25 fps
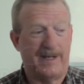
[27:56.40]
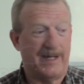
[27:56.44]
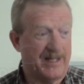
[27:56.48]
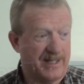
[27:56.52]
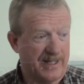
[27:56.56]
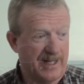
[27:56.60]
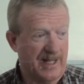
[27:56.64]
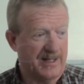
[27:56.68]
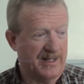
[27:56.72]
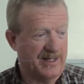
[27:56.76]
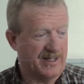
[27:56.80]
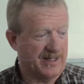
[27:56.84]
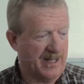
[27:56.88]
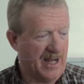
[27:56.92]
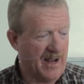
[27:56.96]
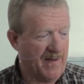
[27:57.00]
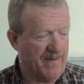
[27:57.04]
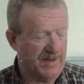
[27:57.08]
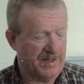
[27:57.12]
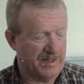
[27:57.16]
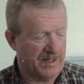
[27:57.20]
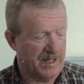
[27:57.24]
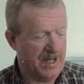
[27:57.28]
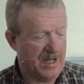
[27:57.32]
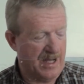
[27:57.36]
said it
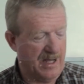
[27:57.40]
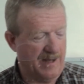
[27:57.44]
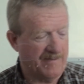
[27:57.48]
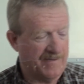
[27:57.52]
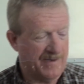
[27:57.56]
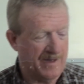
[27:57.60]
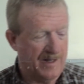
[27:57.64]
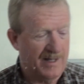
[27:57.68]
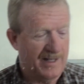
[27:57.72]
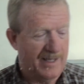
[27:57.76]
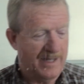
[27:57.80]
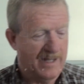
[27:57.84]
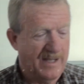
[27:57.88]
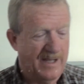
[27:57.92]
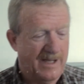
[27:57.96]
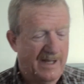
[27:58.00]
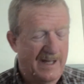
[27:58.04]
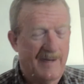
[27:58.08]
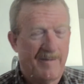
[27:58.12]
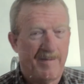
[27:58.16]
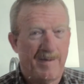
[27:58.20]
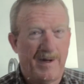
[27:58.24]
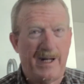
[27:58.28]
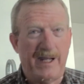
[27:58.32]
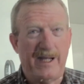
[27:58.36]
saved his life,
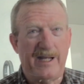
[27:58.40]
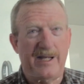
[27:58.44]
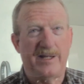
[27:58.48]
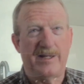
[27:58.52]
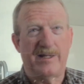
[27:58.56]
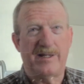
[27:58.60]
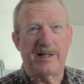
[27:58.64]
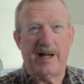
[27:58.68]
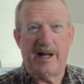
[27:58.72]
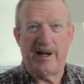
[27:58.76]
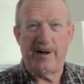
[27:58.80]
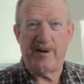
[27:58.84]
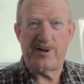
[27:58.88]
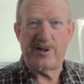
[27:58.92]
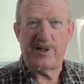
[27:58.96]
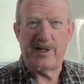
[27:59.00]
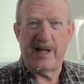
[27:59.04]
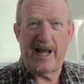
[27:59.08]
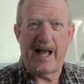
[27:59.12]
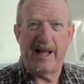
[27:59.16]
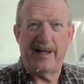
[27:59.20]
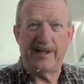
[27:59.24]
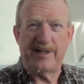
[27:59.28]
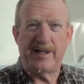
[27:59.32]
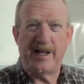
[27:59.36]
but he
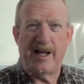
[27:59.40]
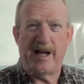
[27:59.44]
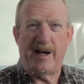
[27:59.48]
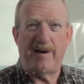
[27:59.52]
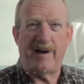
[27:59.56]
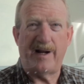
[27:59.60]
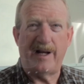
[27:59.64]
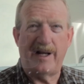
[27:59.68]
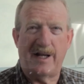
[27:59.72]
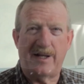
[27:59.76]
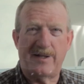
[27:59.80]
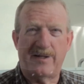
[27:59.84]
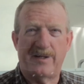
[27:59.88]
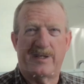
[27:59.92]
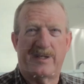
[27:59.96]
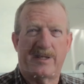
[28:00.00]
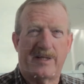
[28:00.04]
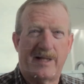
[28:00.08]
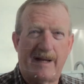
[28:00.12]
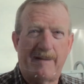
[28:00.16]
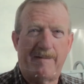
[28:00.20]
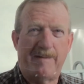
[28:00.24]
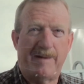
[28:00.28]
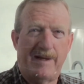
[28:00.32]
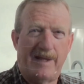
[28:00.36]
understands now. He doesn't
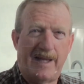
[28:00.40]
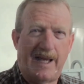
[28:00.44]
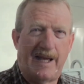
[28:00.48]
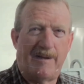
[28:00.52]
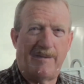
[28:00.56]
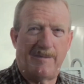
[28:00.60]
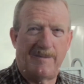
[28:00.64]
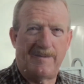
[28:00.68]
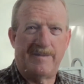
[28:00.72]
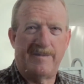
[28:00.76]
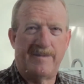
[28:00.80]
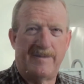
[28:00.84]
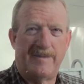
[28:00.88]
sleep in that